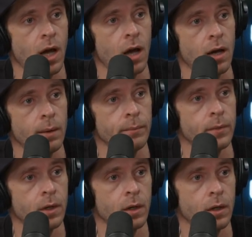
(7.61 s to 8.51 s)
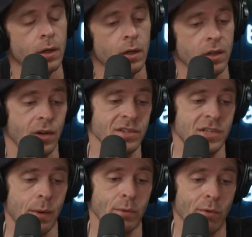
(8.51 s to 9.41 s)
Um, you know, I
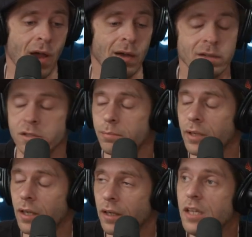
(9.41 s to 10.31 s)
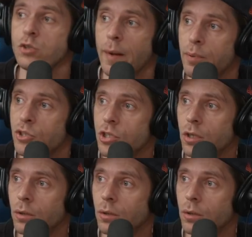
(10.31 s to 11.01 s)
skate with Raj, but uh, he's a ripper too.